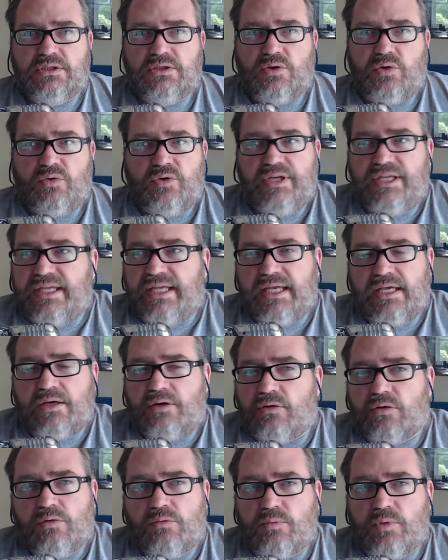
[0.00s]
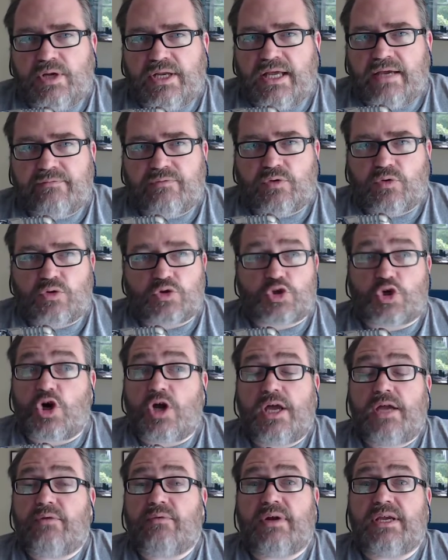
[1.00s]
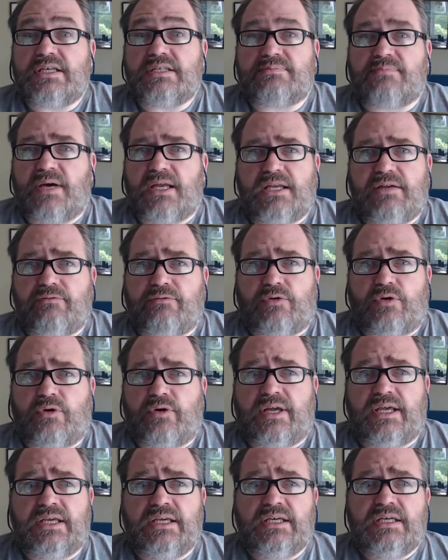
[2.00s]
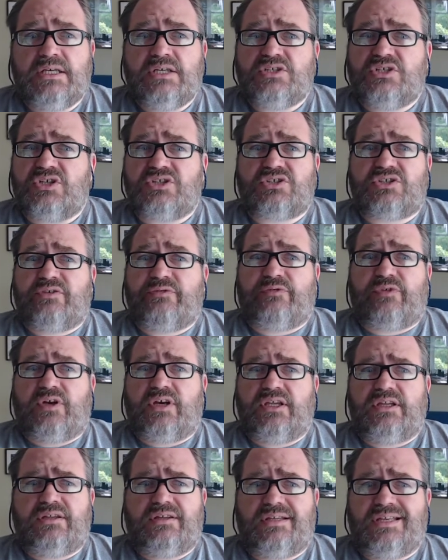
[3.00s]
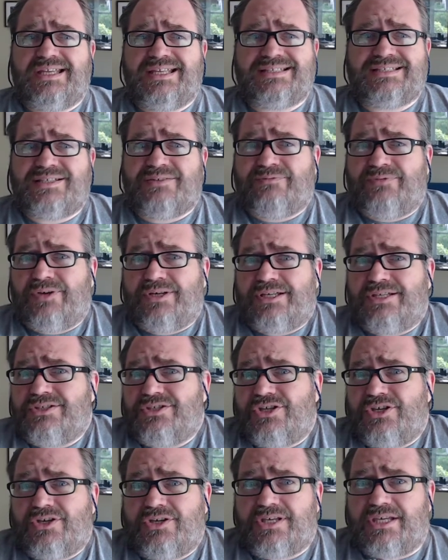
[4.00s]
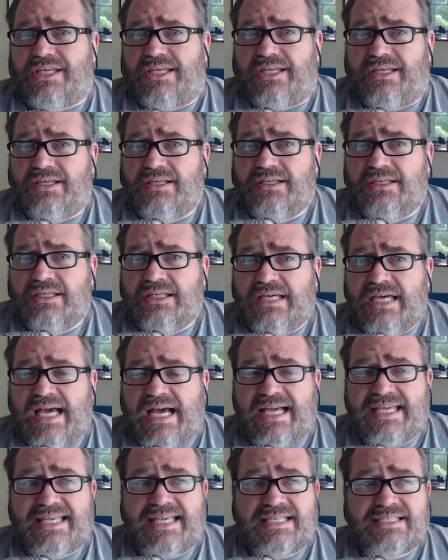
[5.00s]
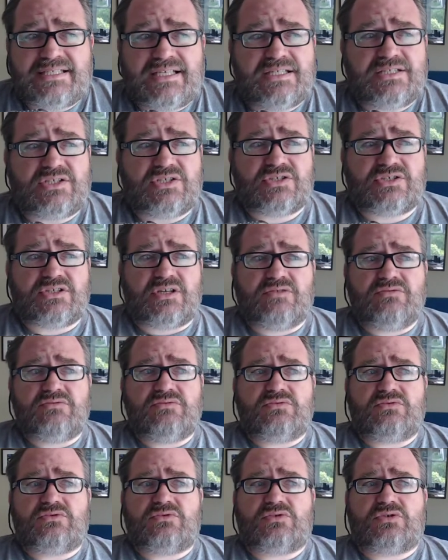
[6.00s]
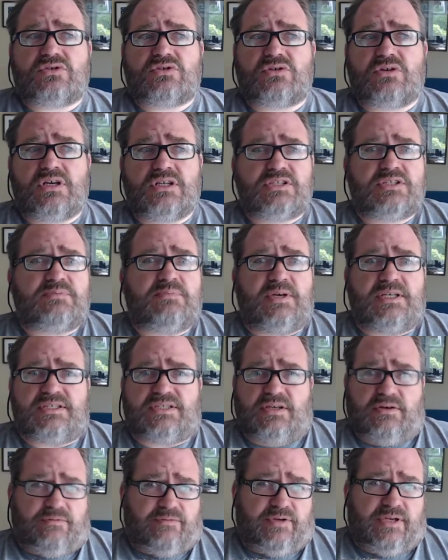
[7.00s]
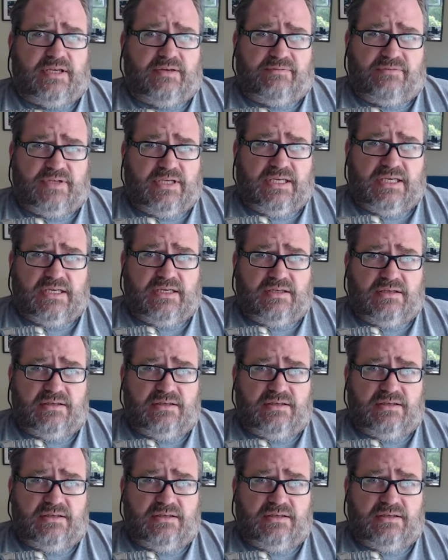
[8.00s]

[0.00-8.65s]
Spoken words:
or a year or whatever, or try and raise money for it, just to find that it's a fucking turkey. I guess I just don't trust myself enough yet.